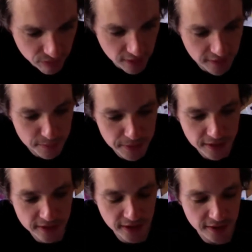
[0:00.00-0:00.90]
the beat,
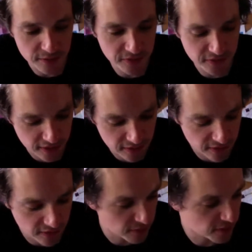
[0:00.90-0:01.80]
like it was
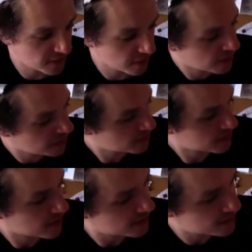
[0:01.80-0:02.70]
one of those
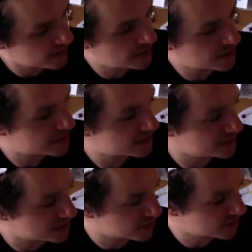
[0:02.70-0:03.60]
kind of interesting
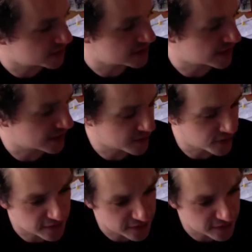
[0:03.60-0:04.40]
stories, like could